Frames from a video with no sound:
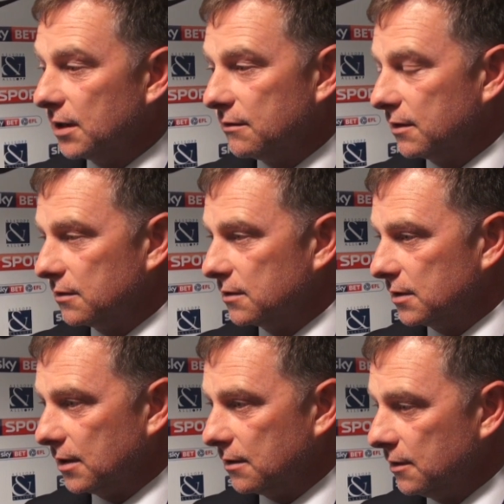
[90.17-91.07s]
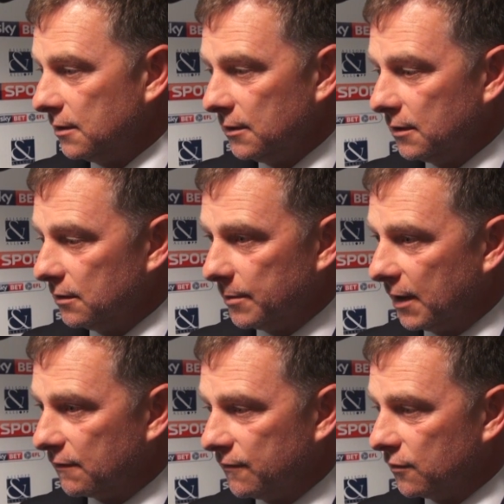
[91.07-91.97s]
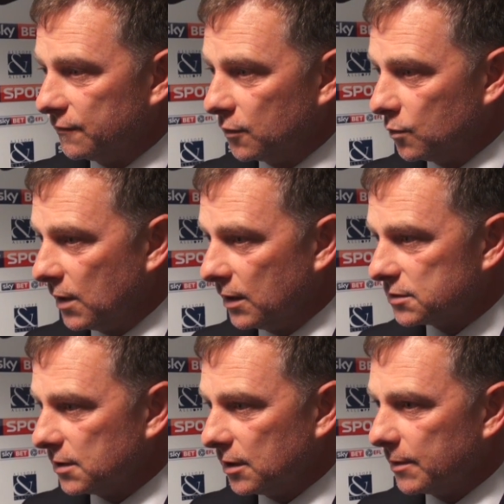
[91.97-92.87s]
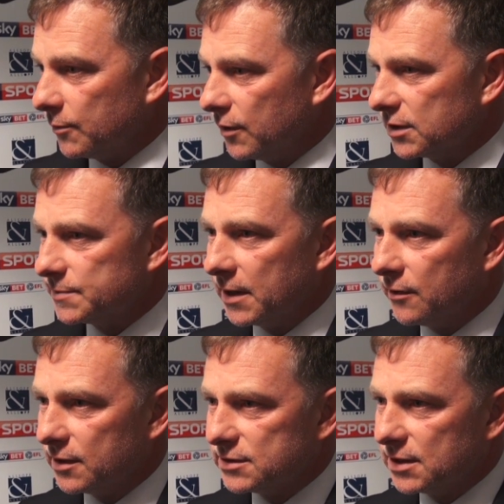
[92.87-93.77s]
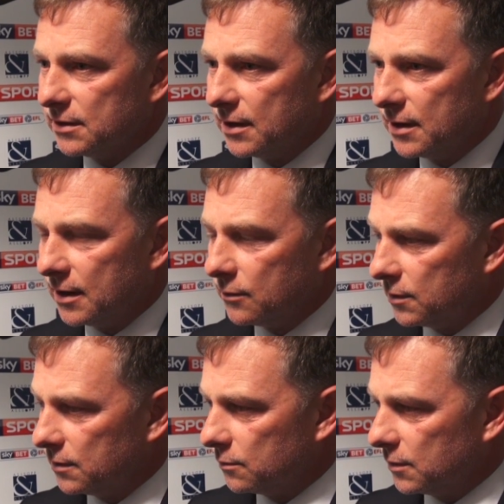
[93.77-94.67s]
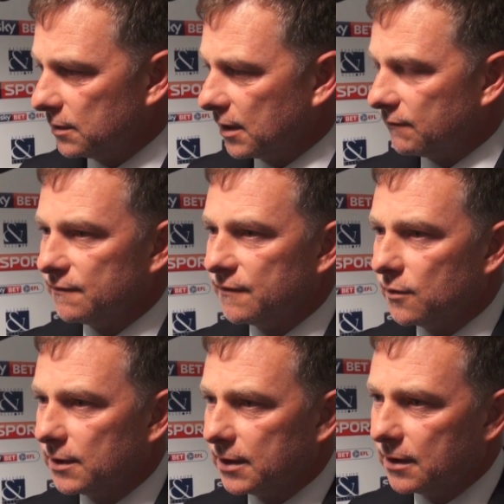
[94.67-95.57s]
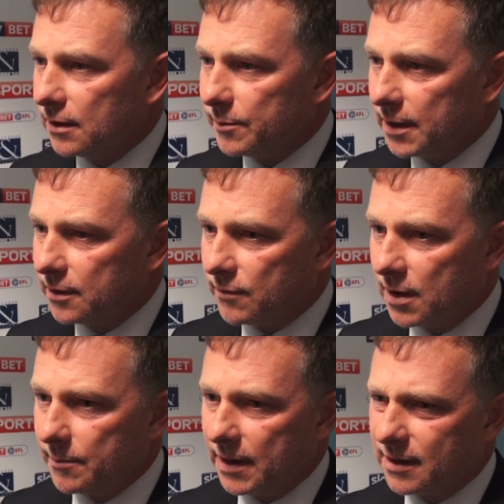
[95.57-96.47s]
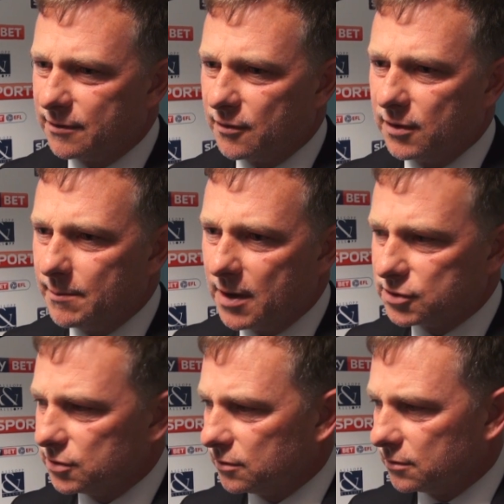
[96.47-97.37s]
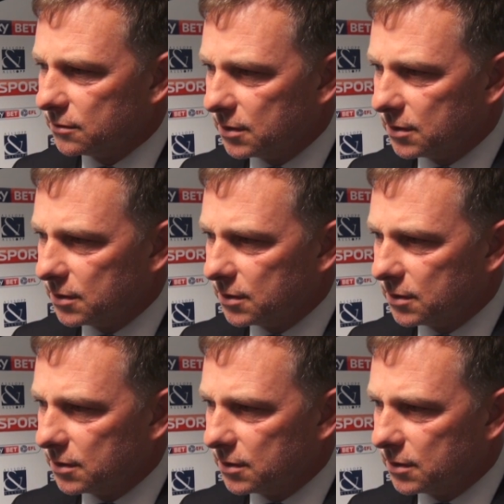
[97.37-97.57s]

I think the back four have done well. There's a little bit more experience in there now with Kevin Foley in there playing at right back, and I thought he marshalled